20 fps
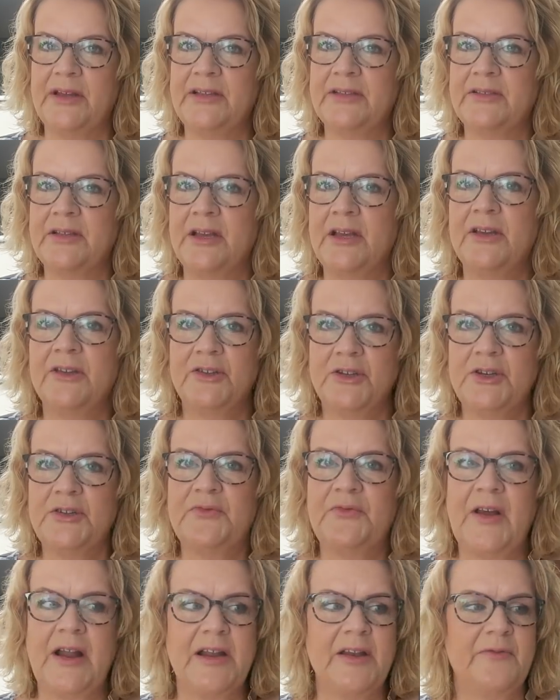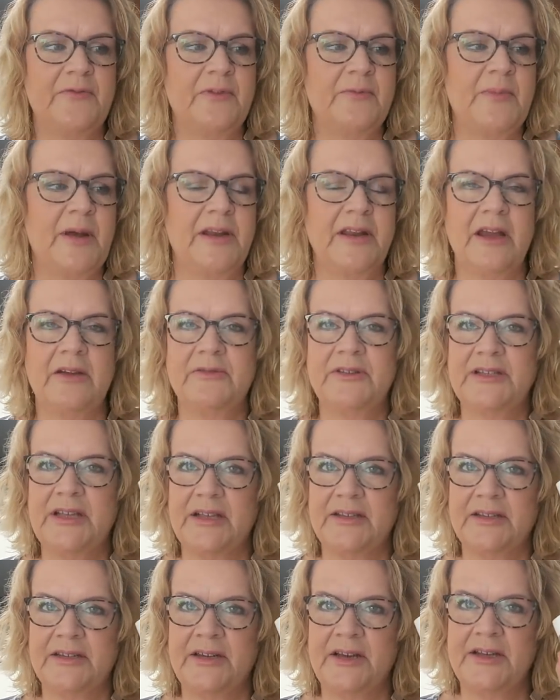but it's good value for money, I would
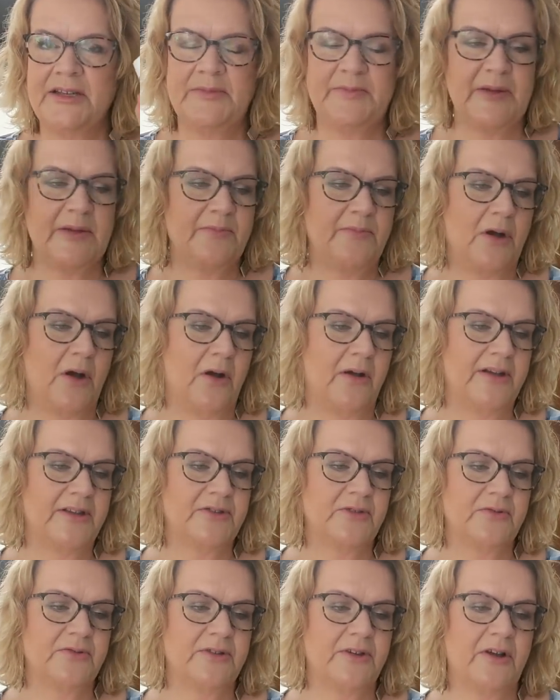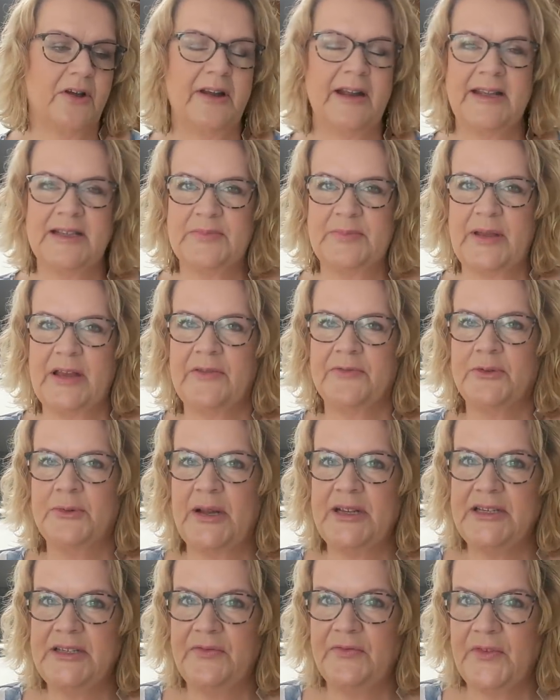say. It's a nice big pot. It's also got an SPF
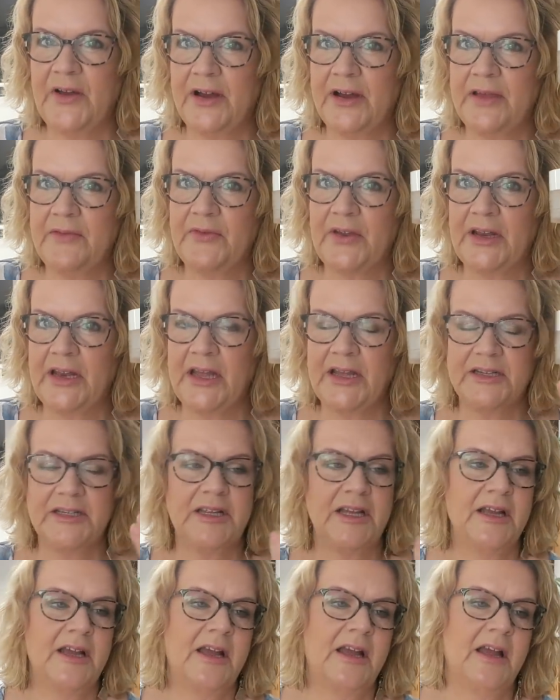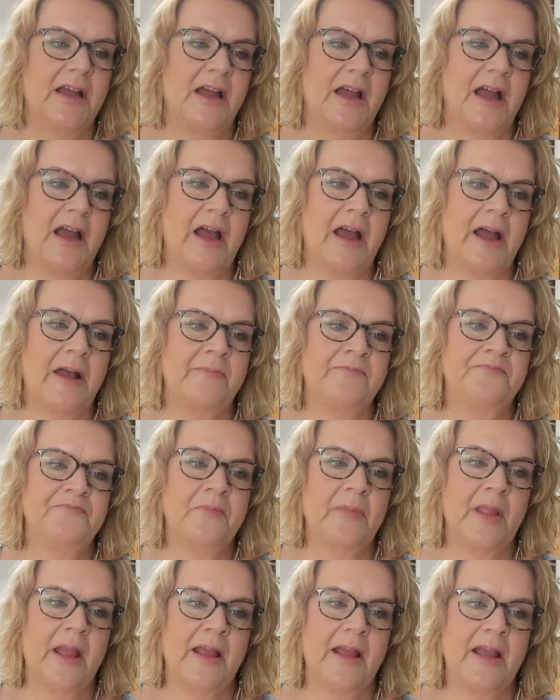25 in it. Um, um,
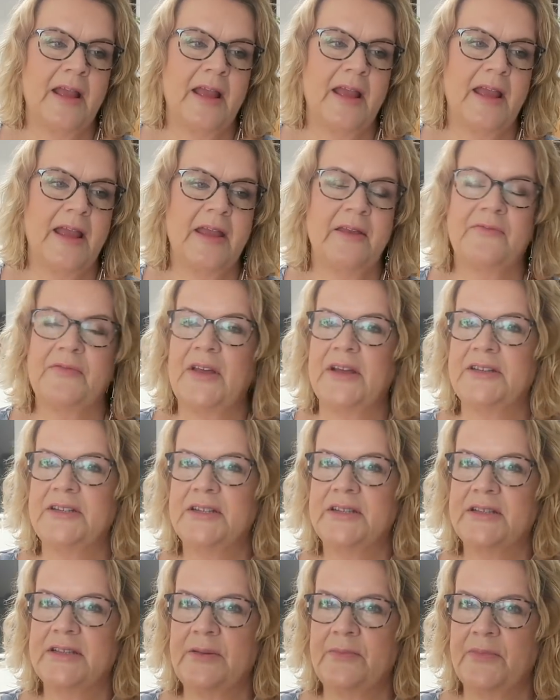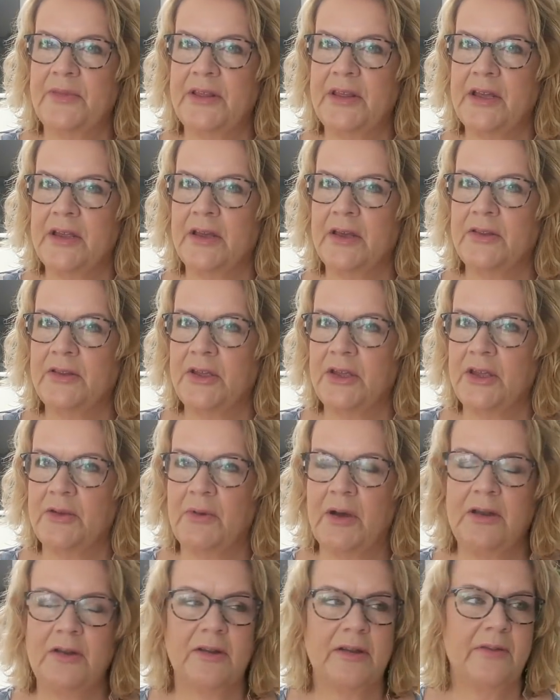if that is something that
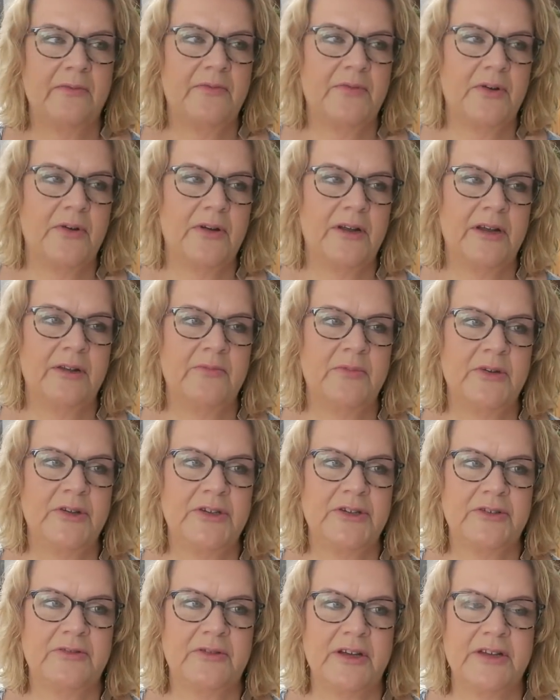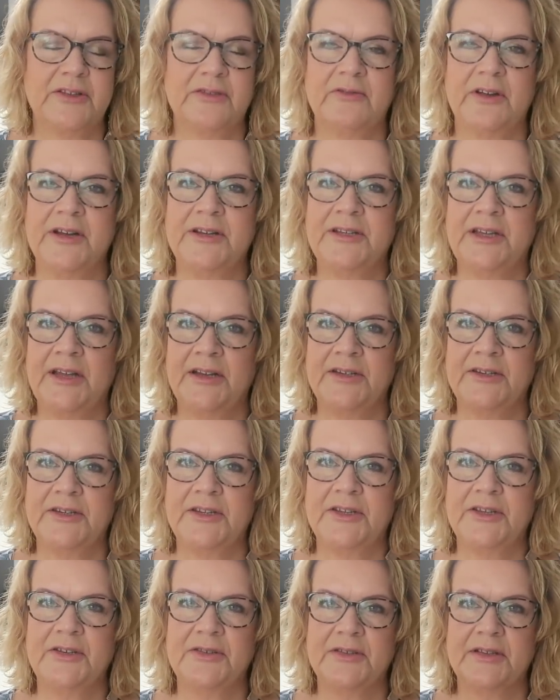you are looking for in a moisturiser. I tend
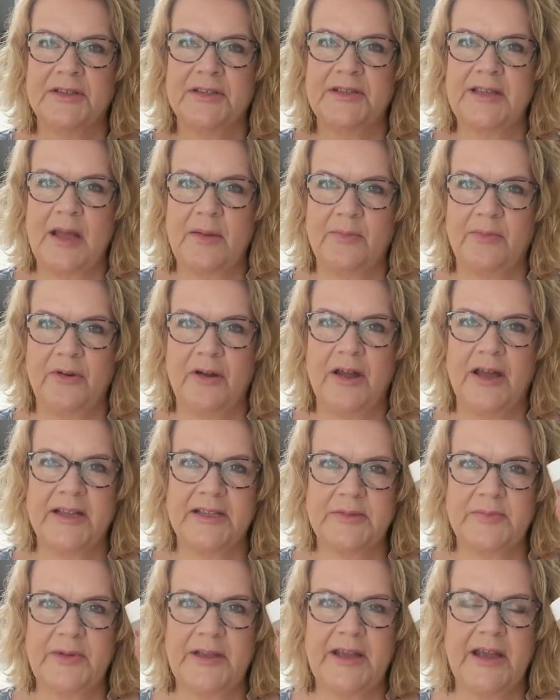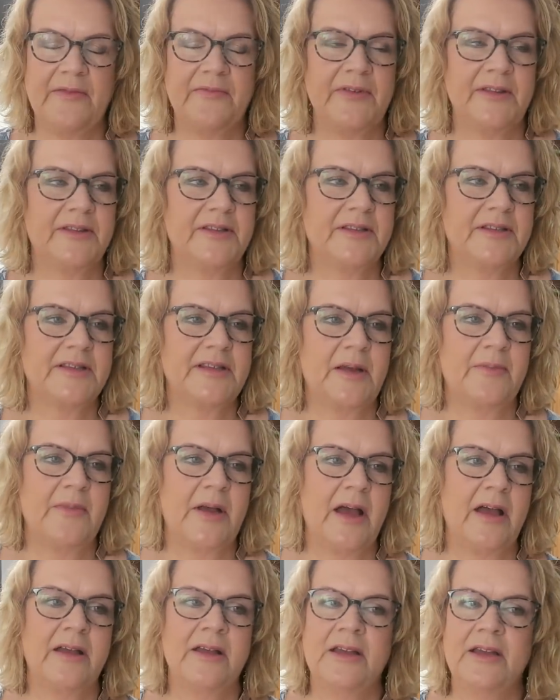to use a separate SPF in the
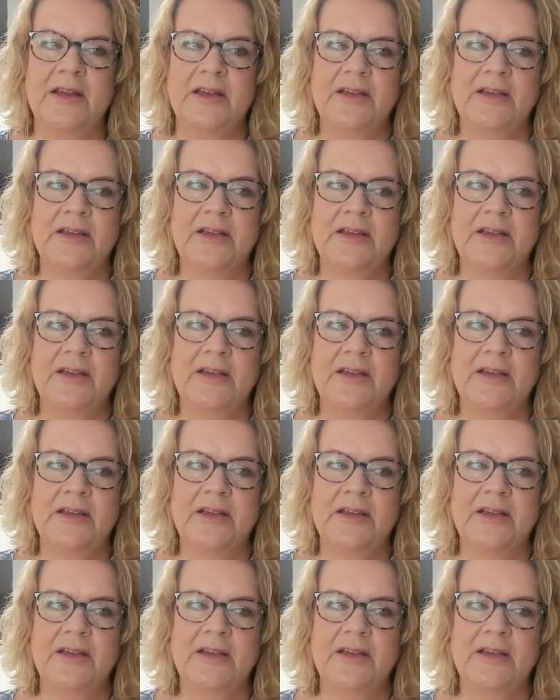summer,